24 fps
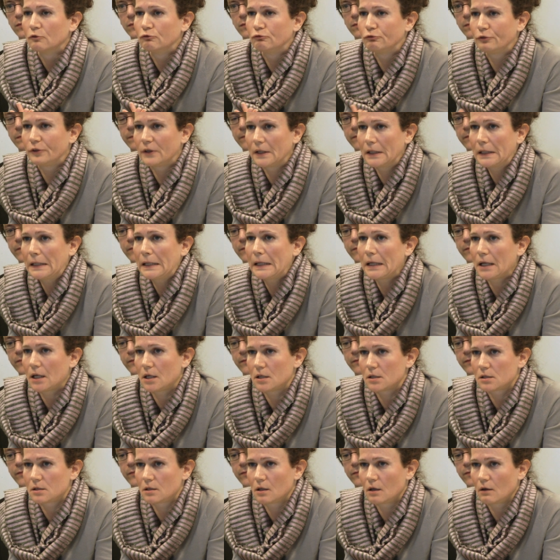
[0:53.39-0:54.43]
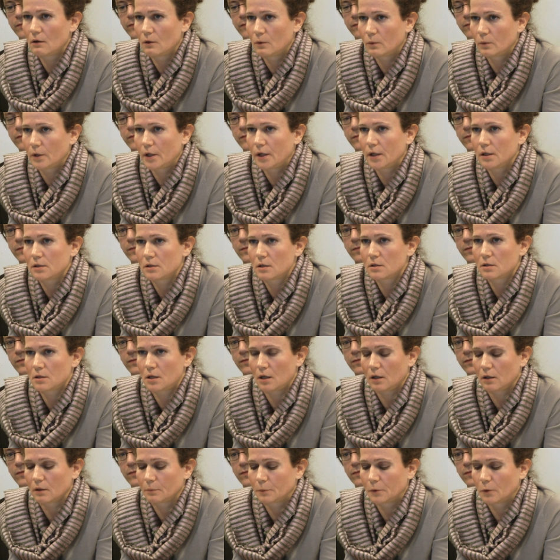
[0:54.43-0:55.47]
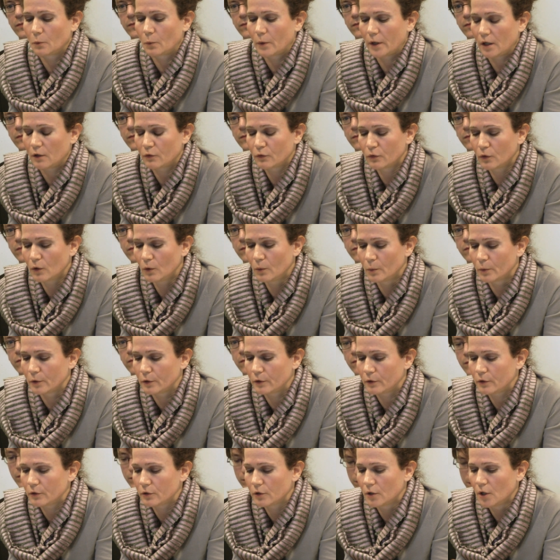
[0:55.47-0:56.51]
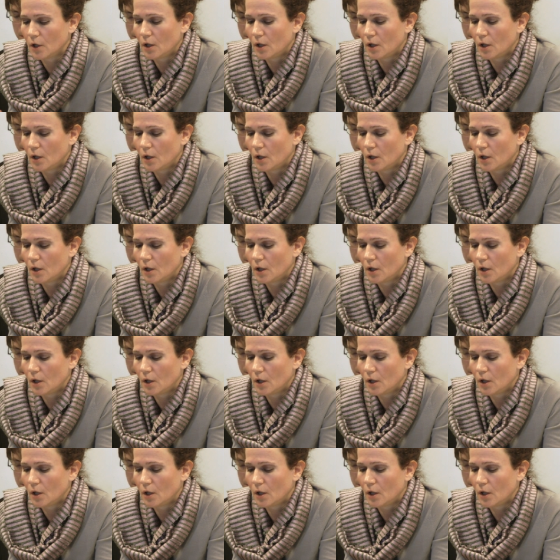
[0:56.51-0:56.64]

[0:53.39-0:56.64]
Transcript: really is the only sustainable way forward.